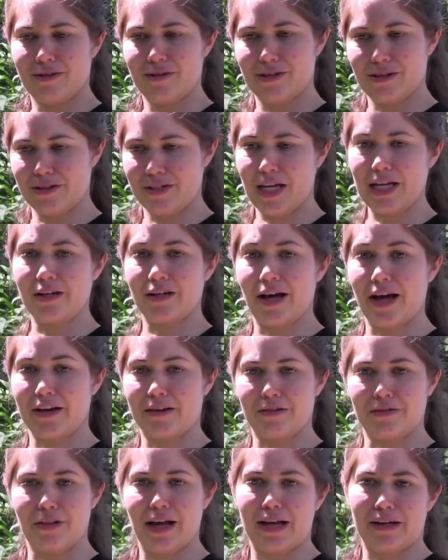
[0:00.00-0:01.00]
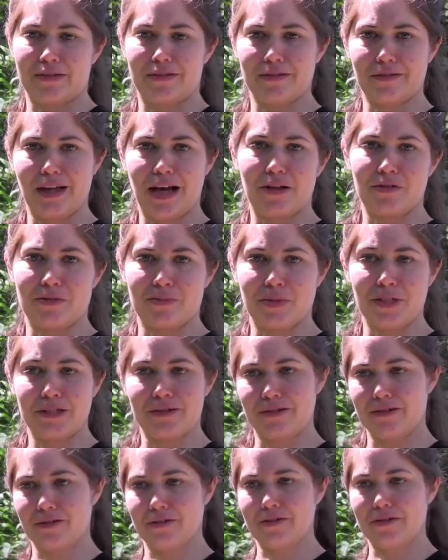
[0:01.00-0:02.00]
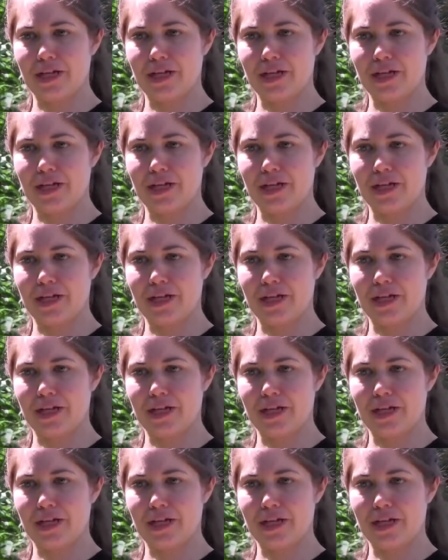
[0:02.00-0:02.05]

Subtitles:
data I collect allows me to